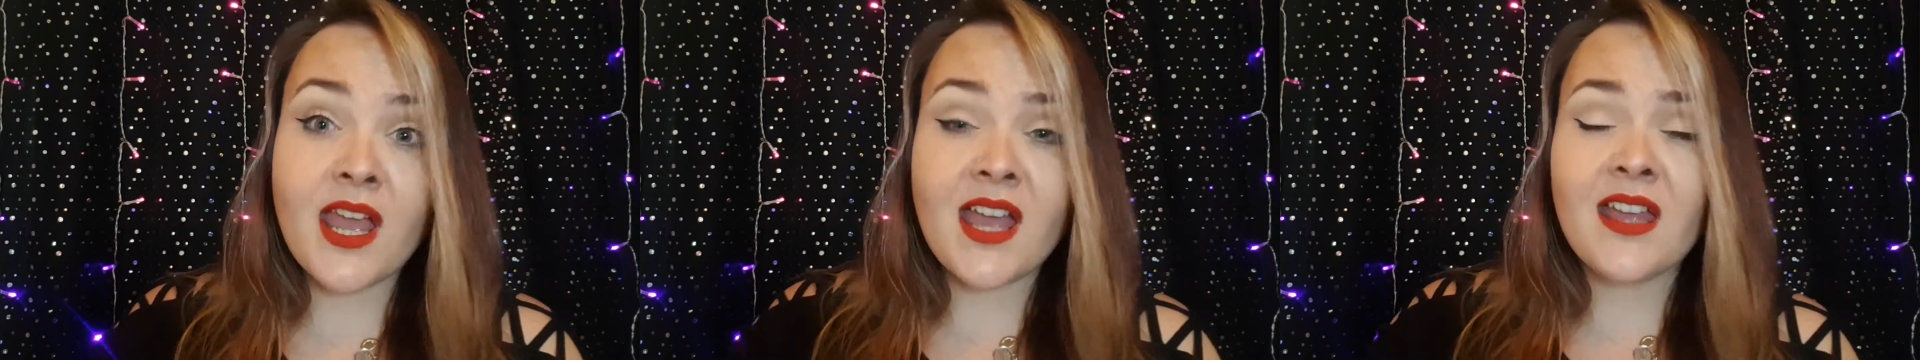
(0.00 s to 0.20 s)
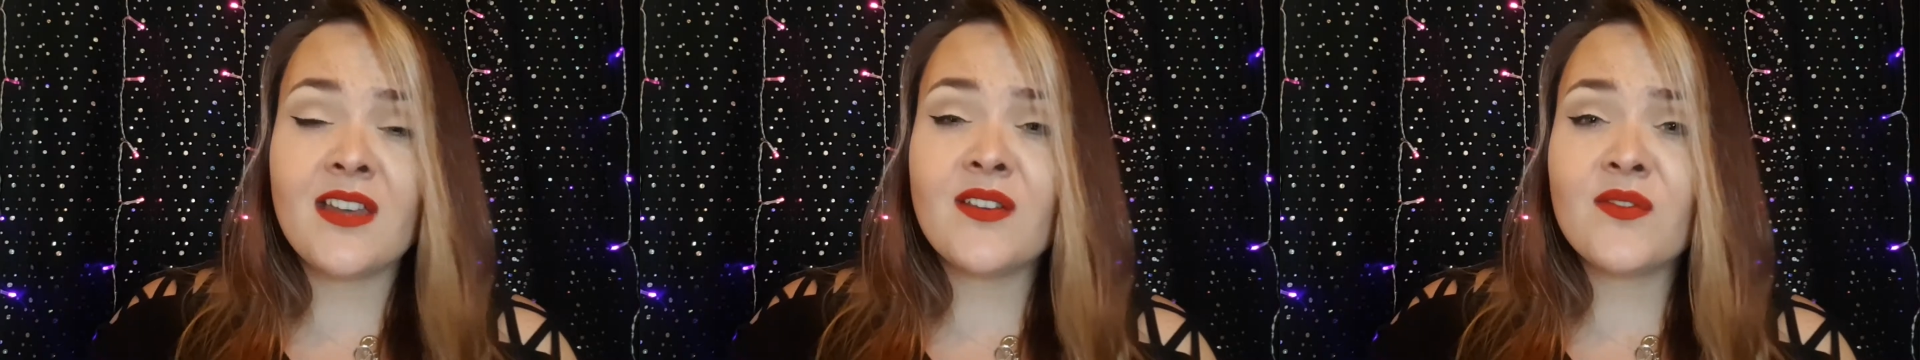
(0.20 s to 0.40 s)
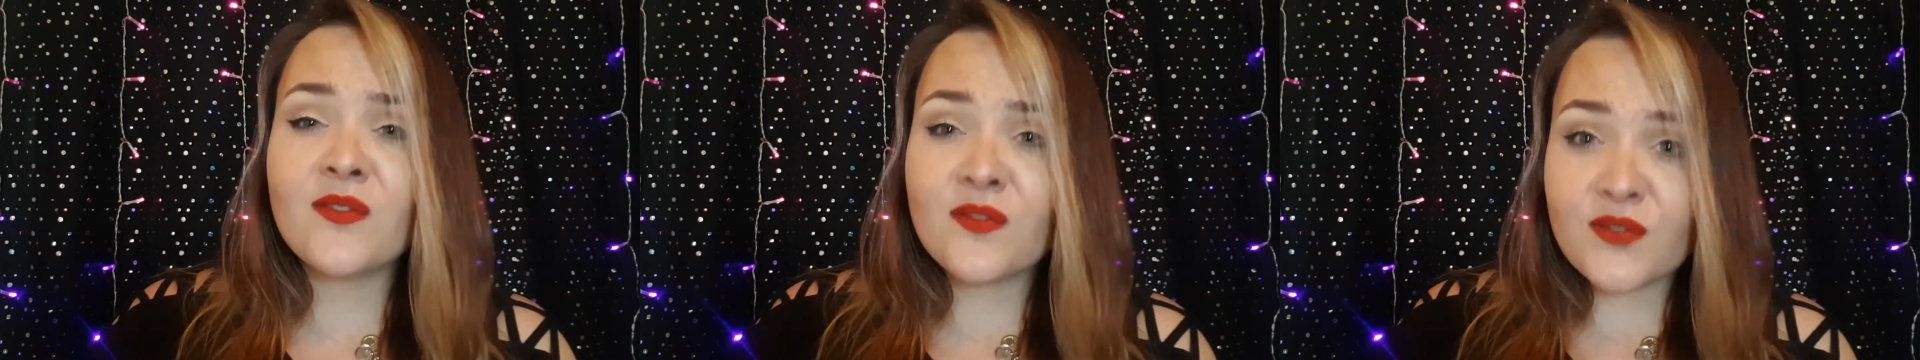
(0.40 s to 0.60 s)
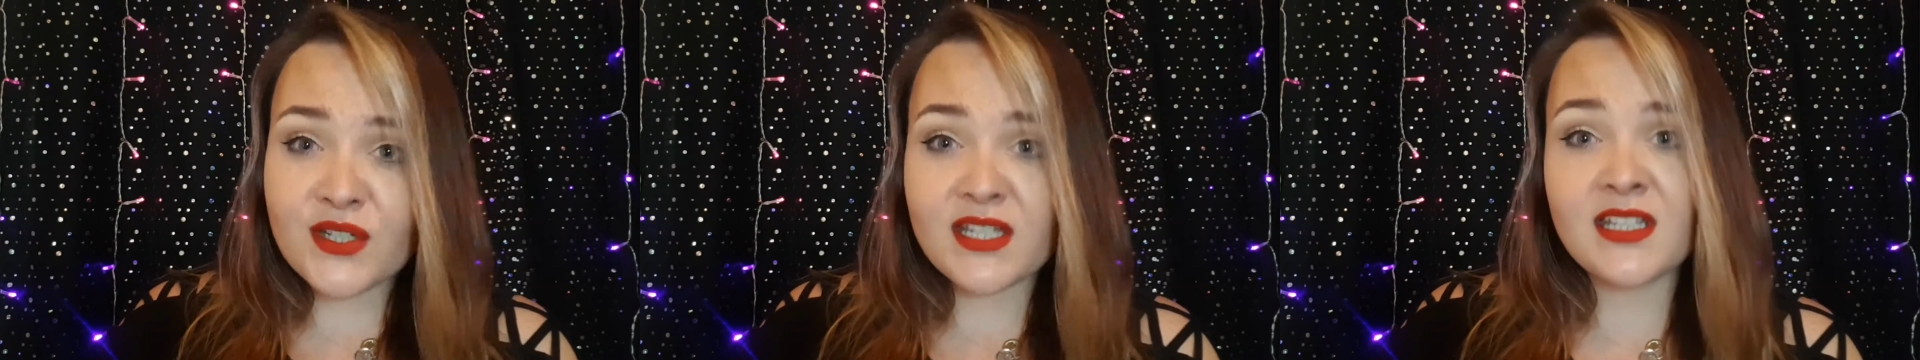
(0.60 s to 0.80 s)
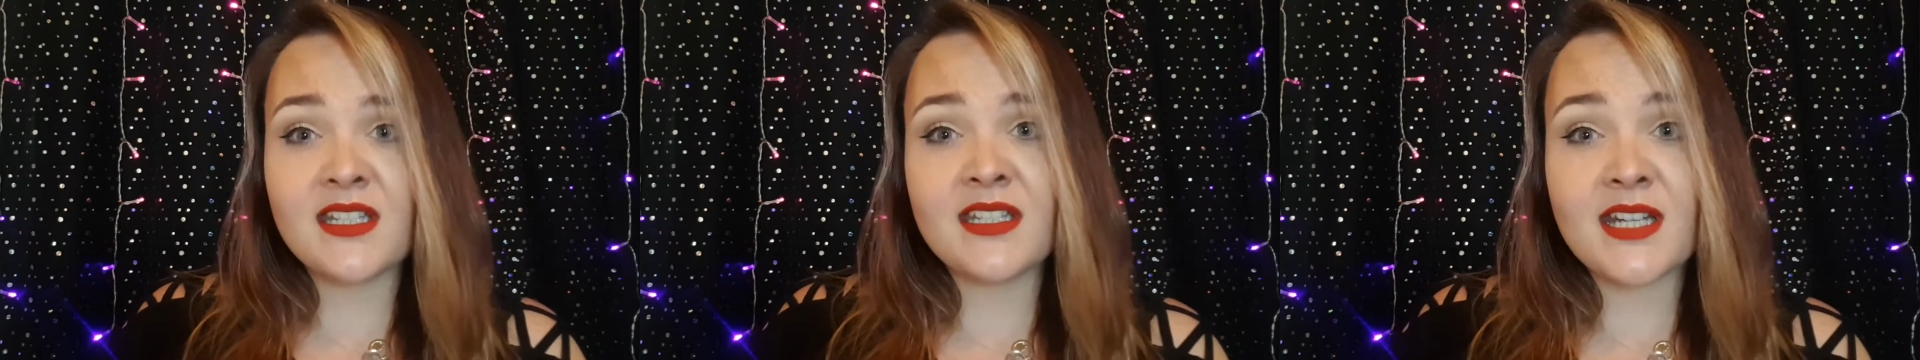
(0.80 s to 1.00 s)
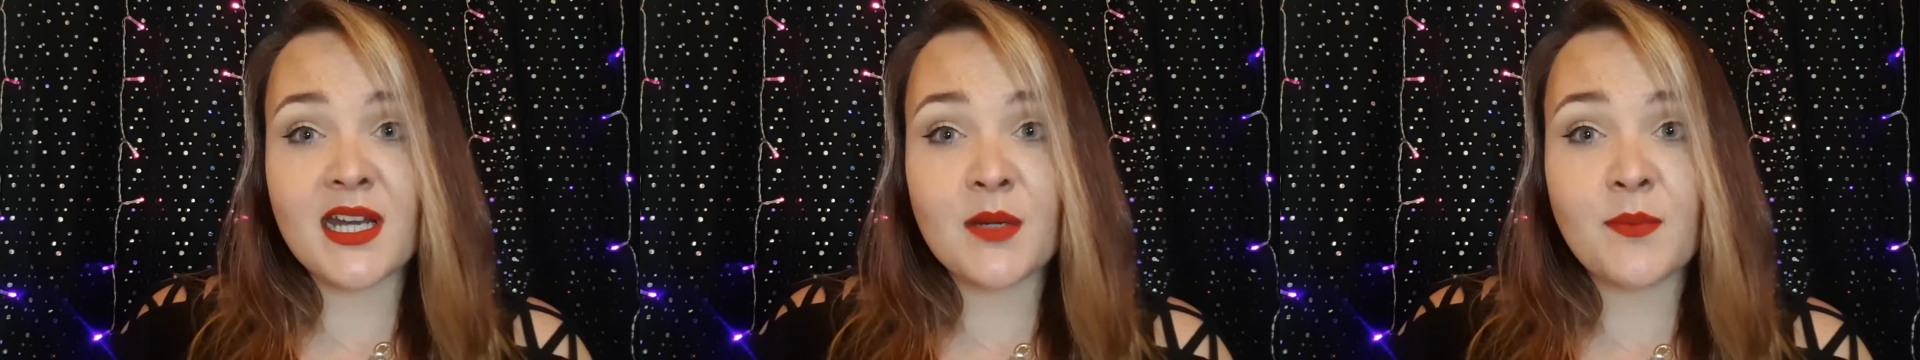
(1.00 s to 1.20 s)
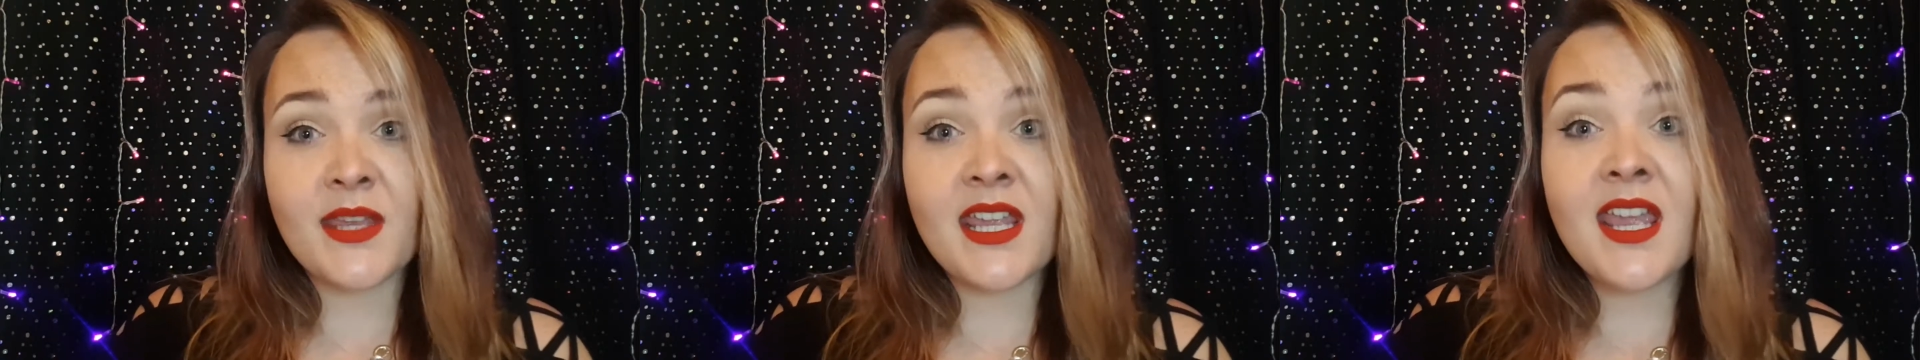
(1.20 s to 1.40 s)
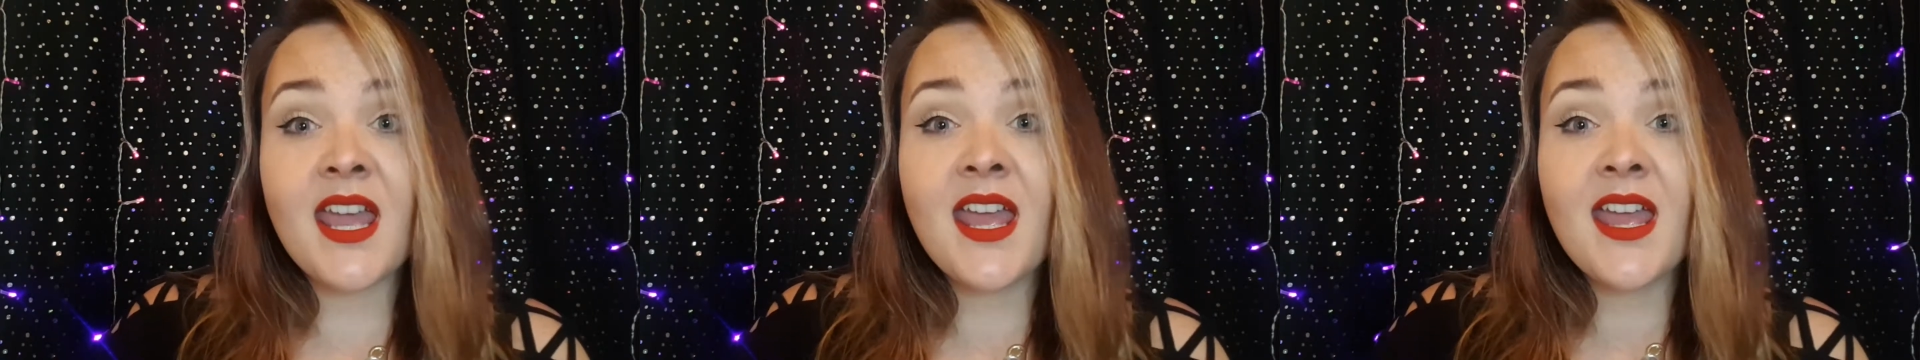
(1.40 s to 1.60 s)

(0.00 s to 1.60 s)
and freed Darby,